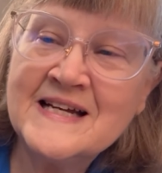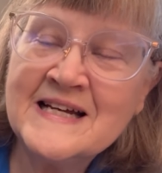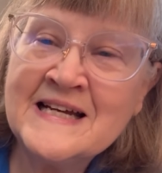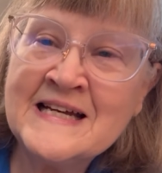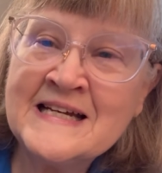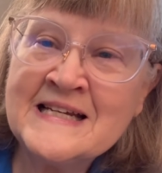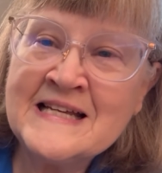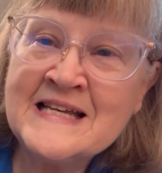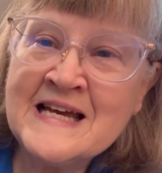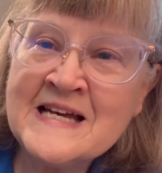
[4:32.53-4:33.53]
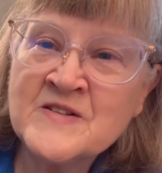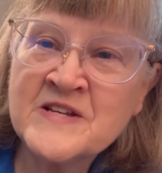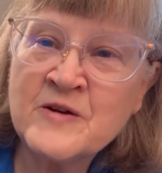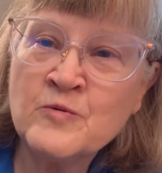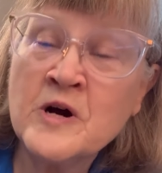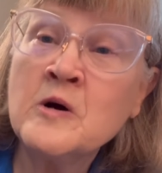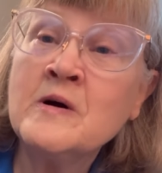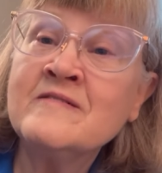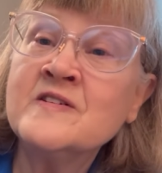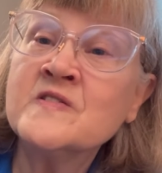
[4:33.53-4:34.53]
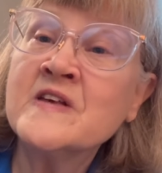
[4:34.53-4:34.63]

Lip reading: And he has a row of his